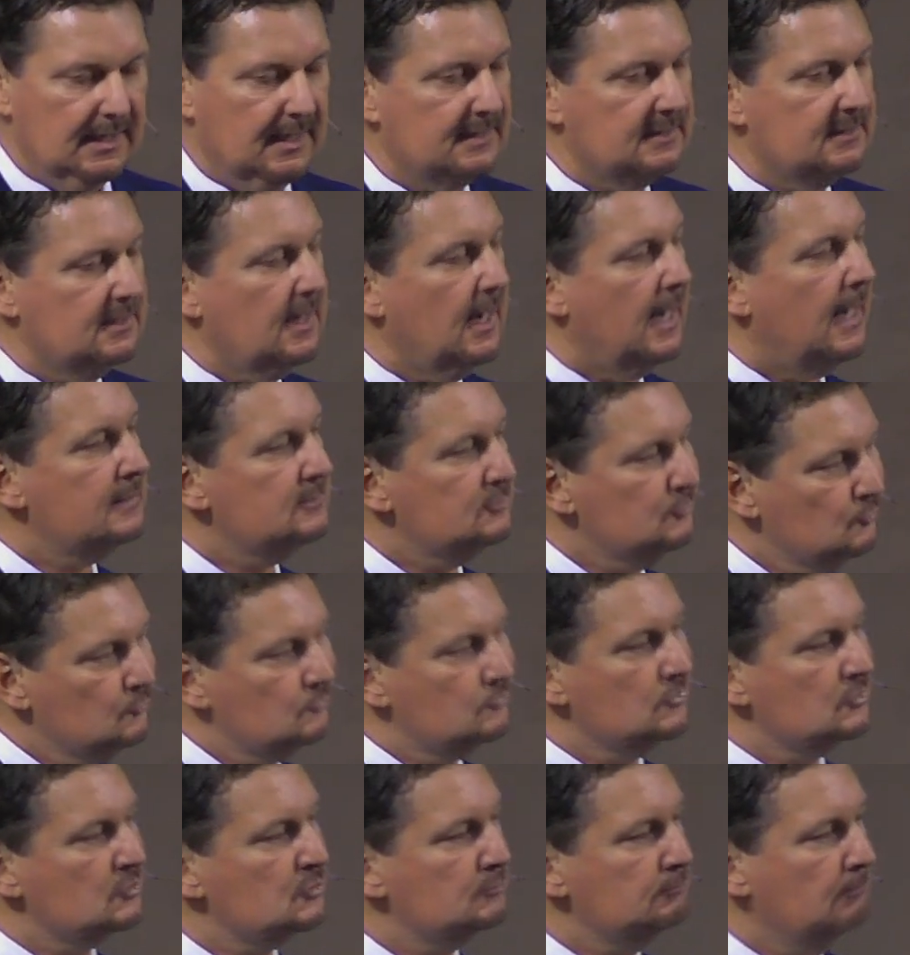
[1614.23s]
and God
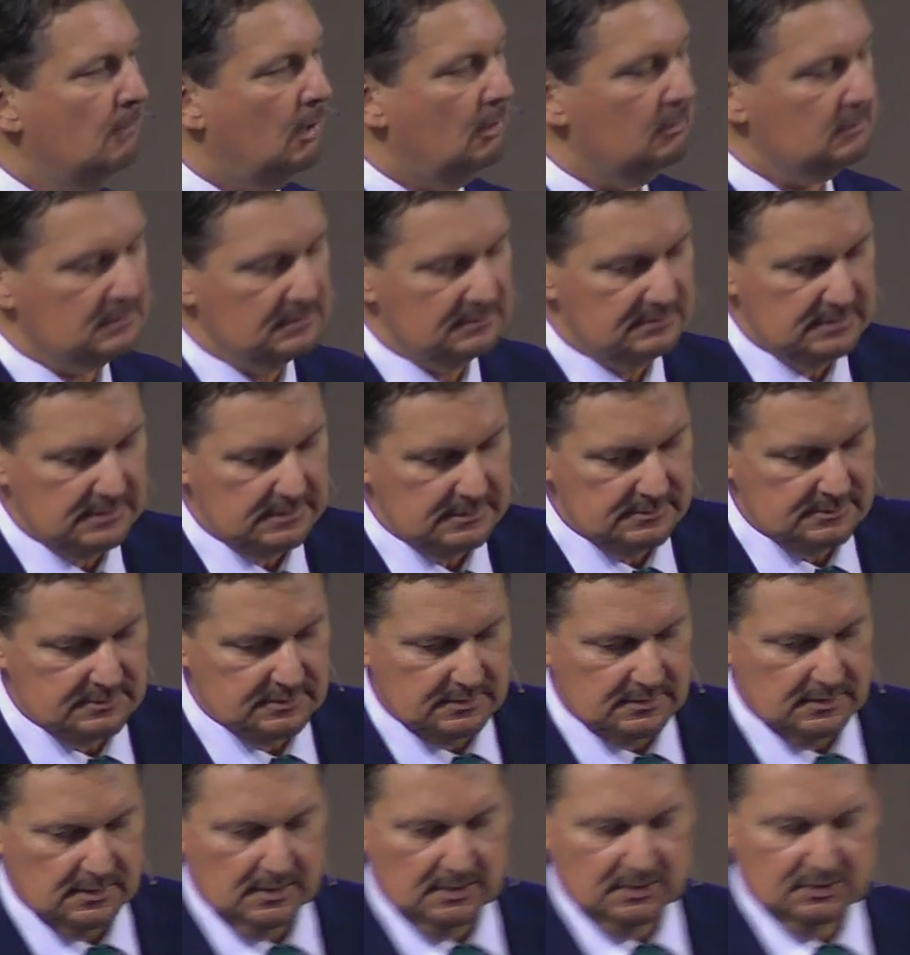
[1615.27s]
used a small
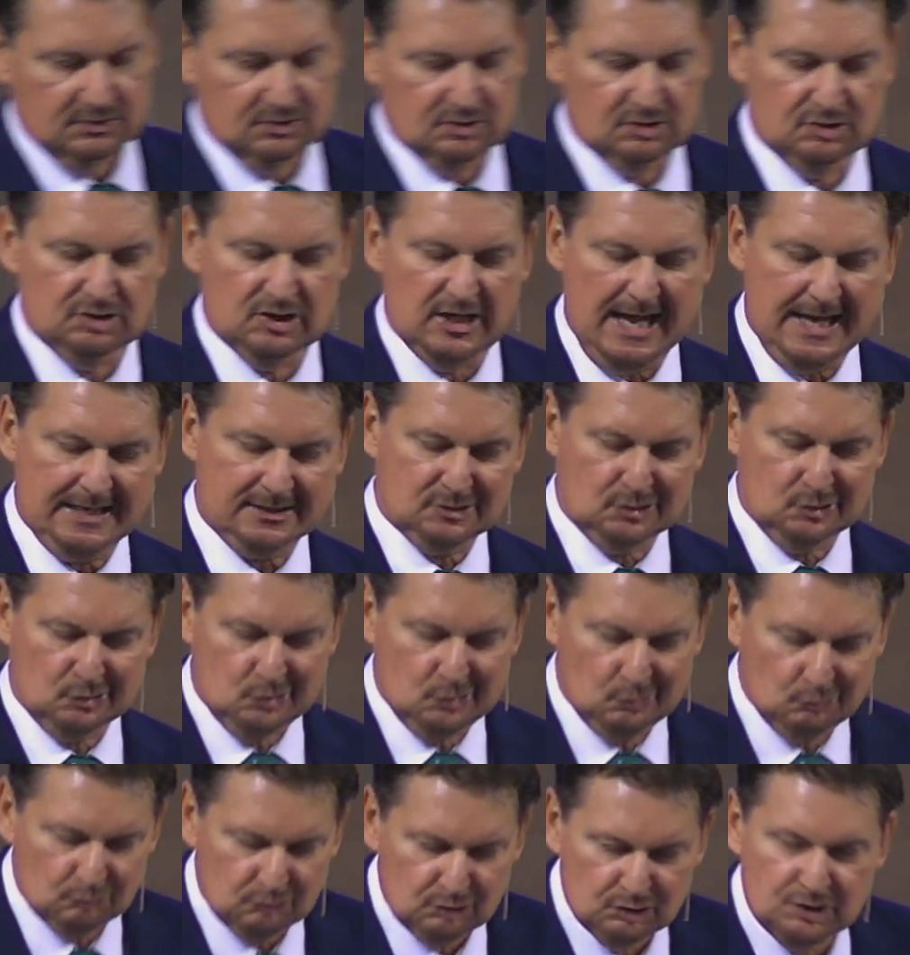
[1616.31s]
contingent to
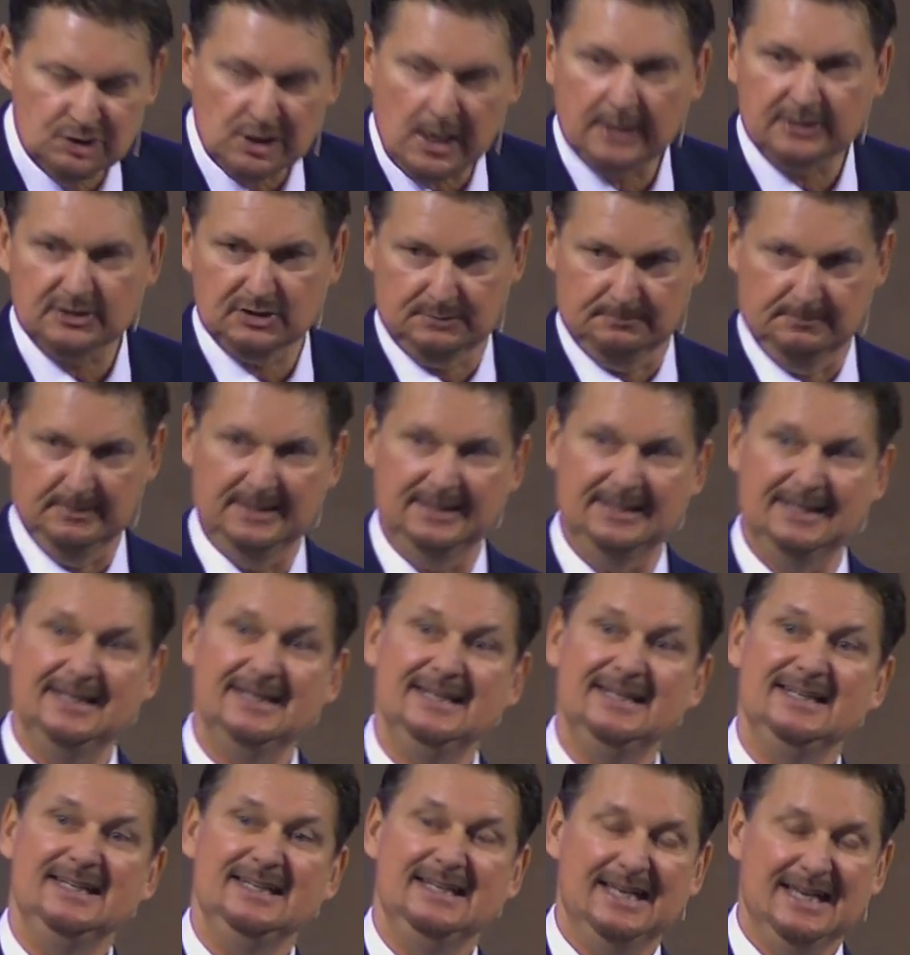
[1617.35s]
execute judgment
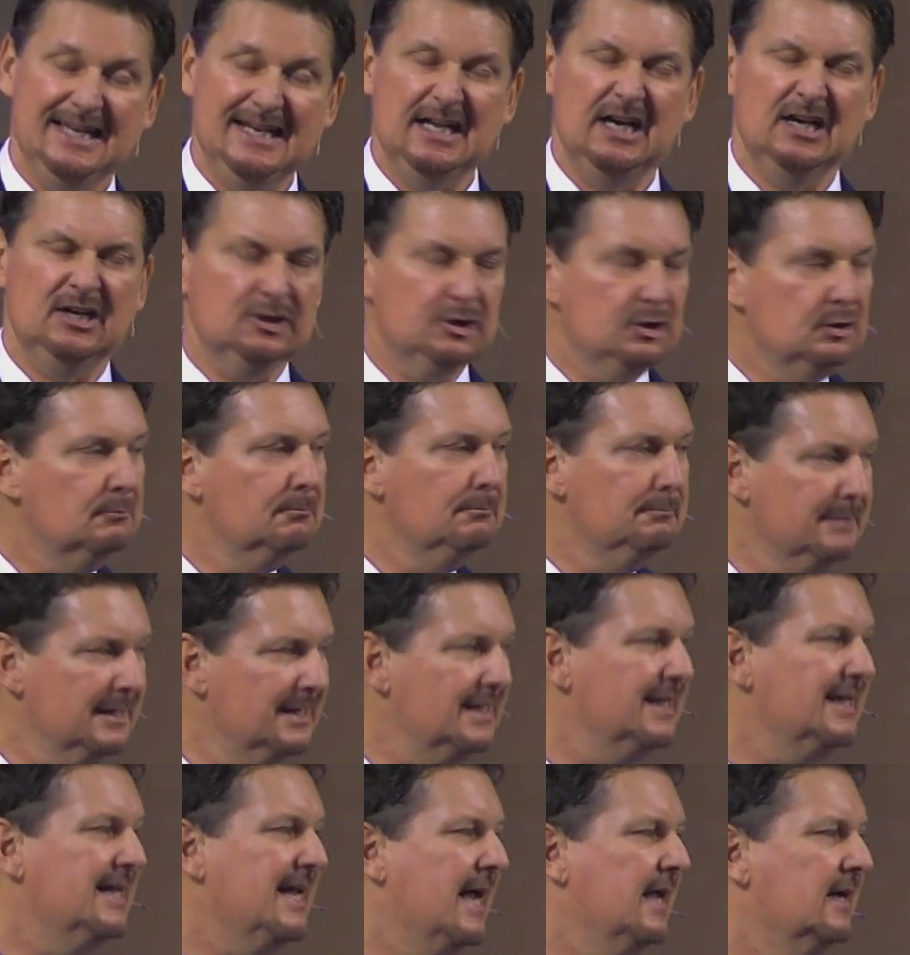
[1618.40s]
in a
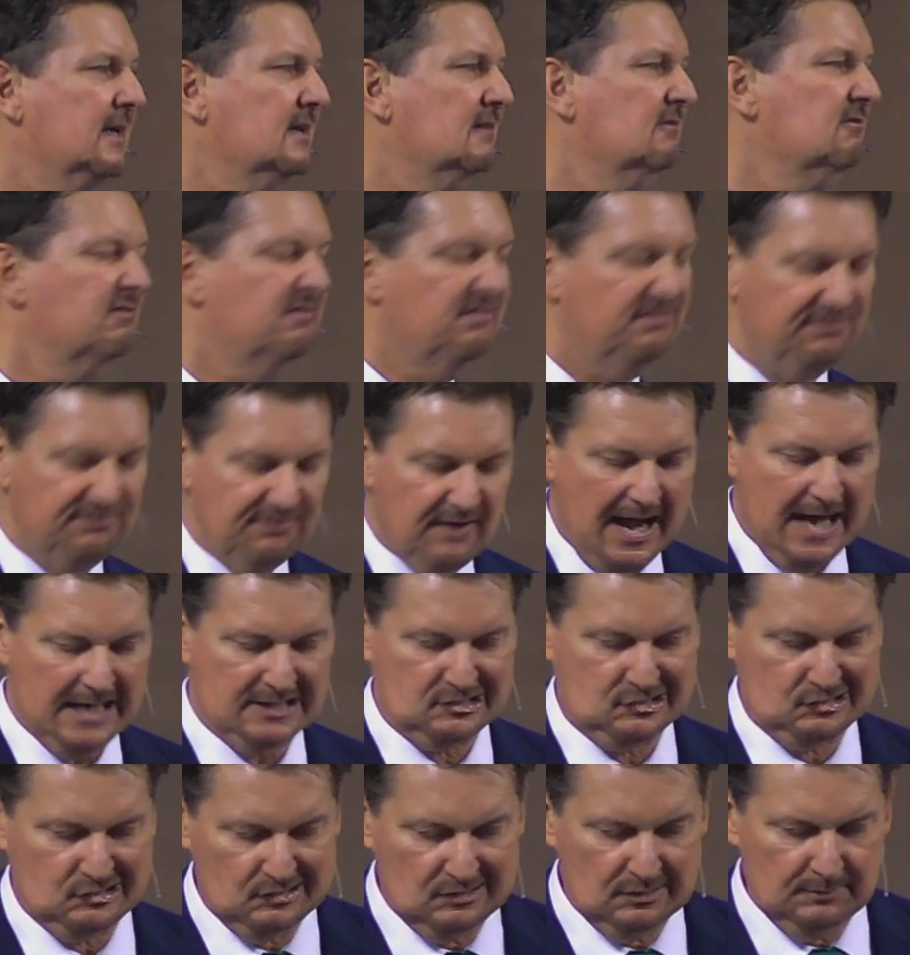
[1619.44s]
humiliating
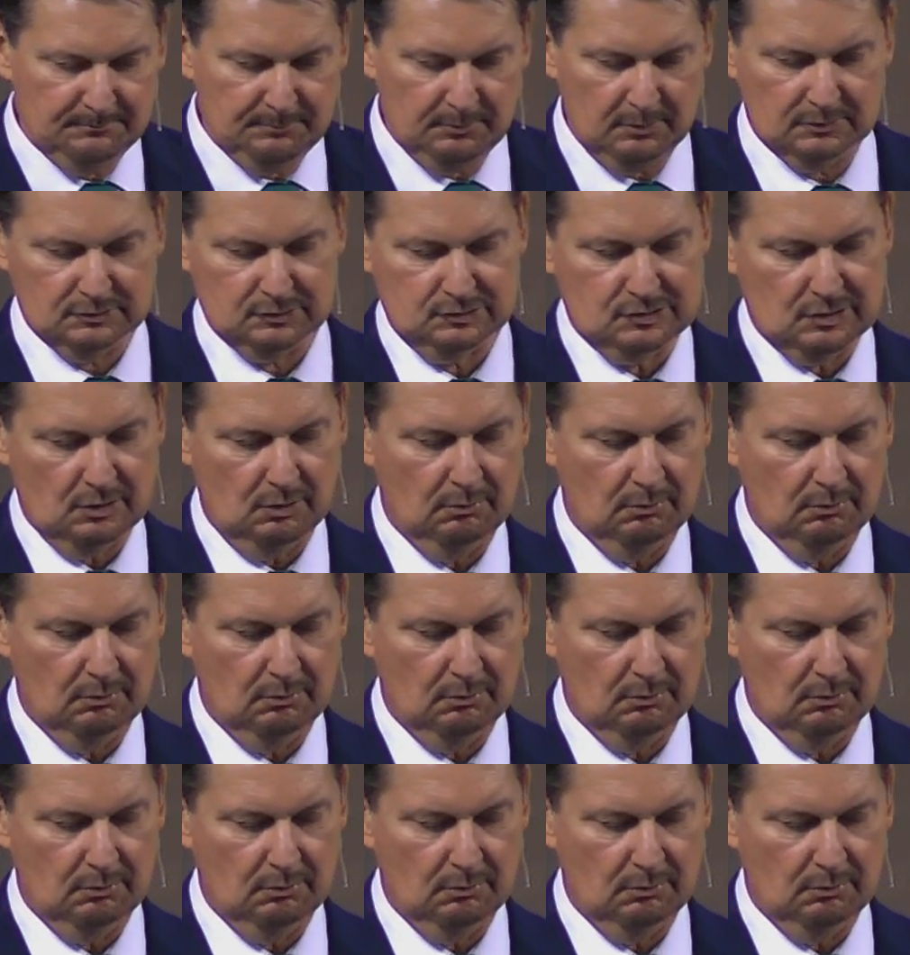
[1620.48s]
fashion upon